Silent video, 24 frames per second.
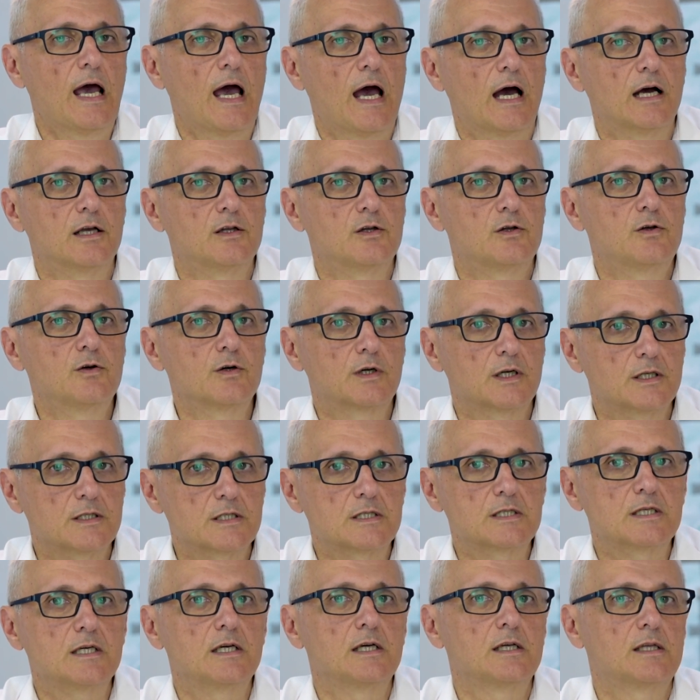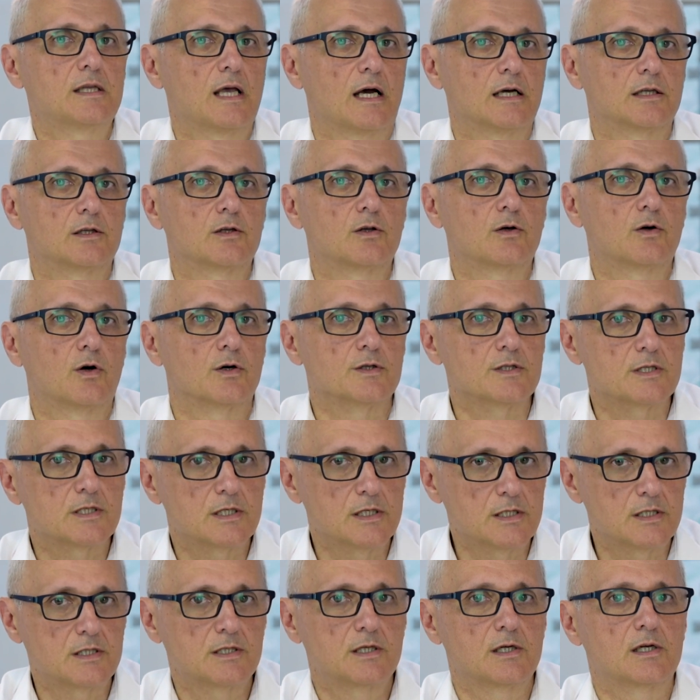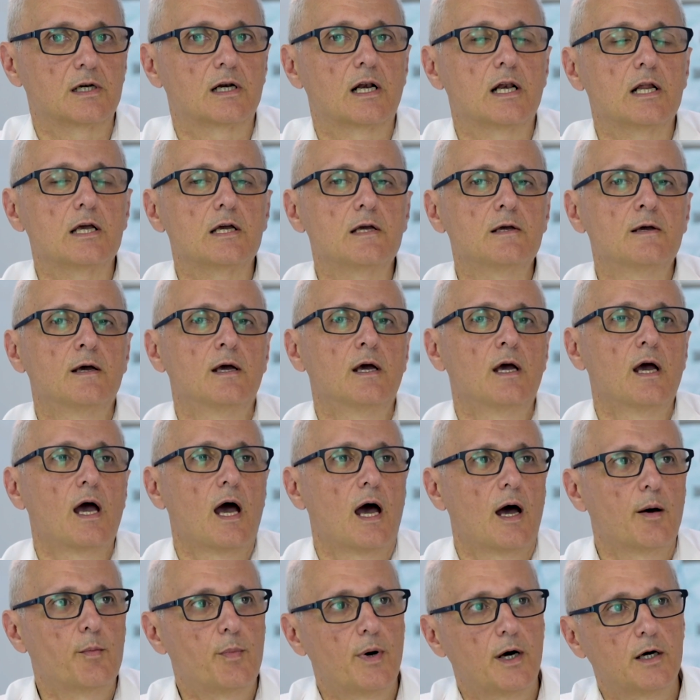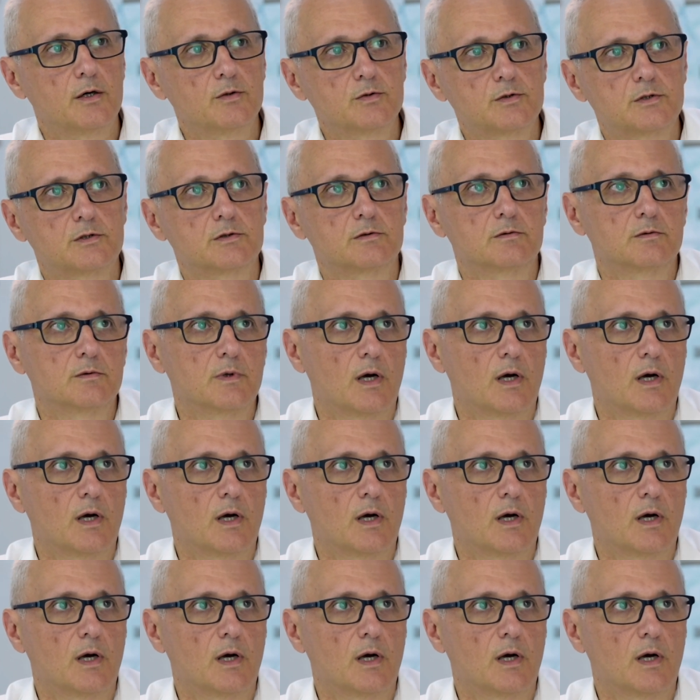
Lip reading: And you can see that consistently about